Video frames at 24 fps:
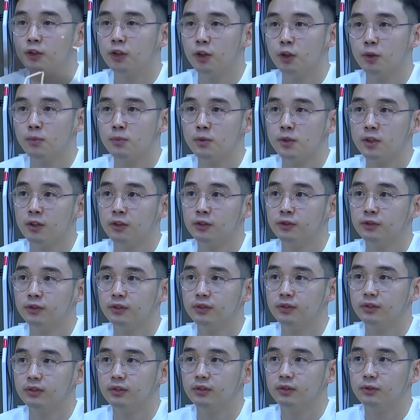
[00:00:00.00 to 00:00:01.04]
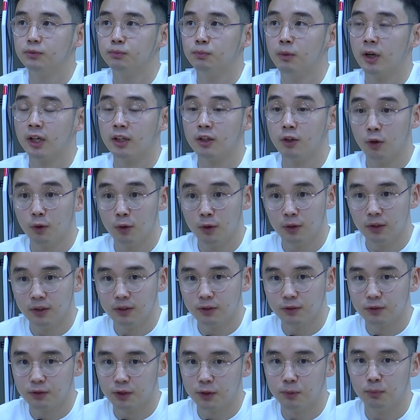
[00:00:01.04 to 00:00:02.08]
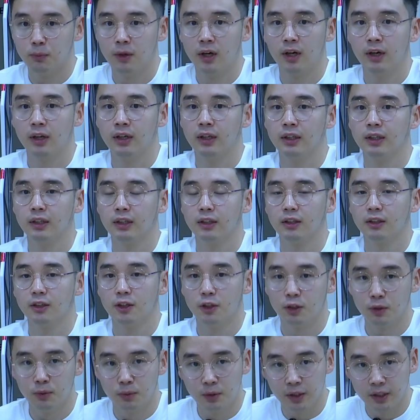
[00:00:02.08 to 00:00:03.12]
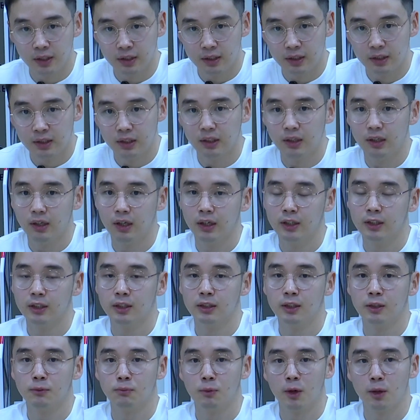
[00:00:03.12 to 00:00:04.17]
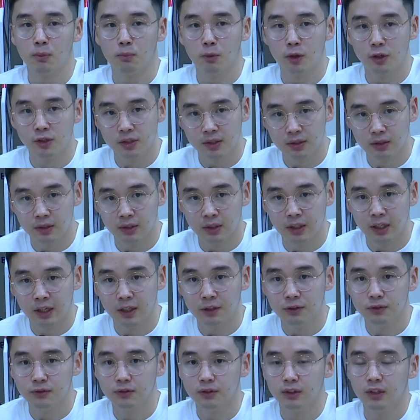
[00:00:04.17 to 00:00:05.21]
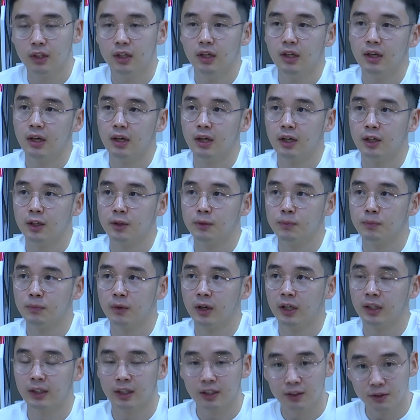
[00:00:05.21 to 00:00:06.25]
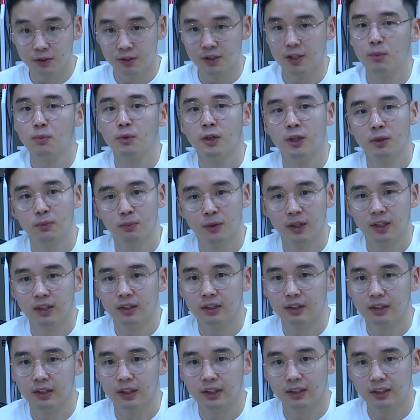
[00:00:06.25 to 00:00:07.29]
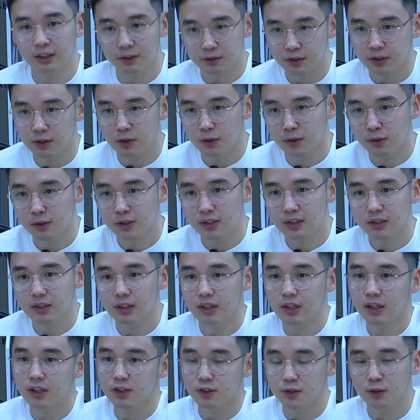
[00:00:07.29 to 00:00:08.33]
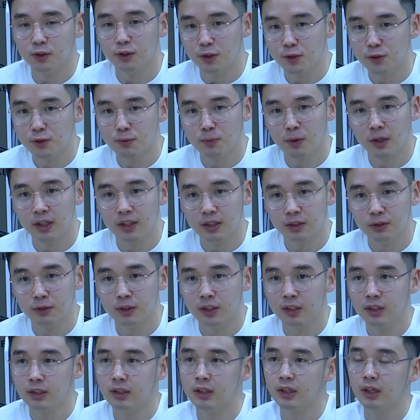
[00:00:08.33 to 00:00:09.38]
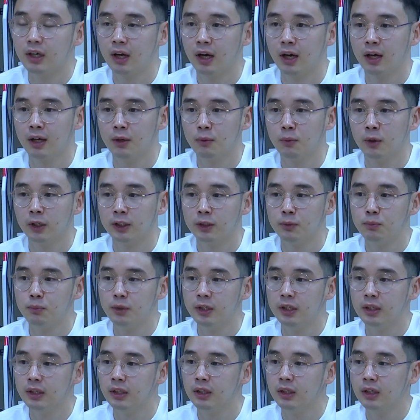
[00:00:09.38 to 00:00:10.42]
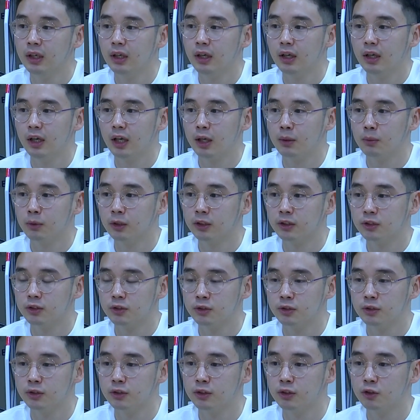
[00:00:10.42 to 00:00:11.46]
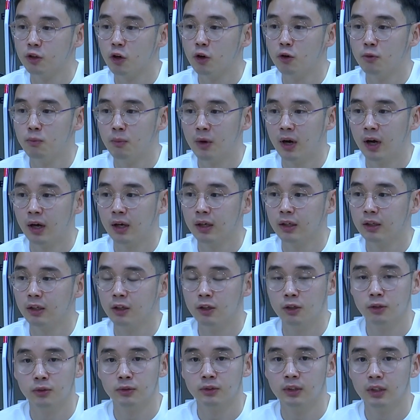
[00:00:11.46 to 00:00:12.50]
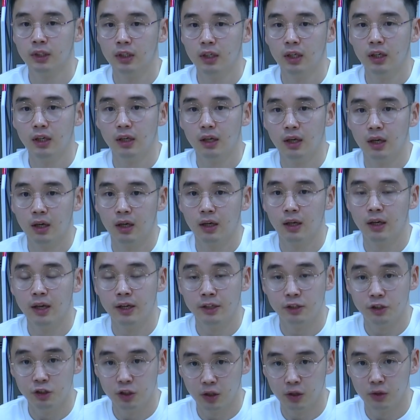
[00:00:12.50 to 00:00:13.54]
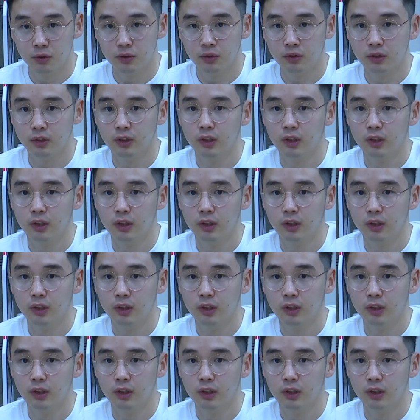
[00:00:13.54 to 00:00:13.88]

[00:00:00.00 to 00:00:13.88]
terms of my goal for my career and then in my personal life, I'd like to separate my different goals. So in terms of my career, I want to be able to grow my own NGO,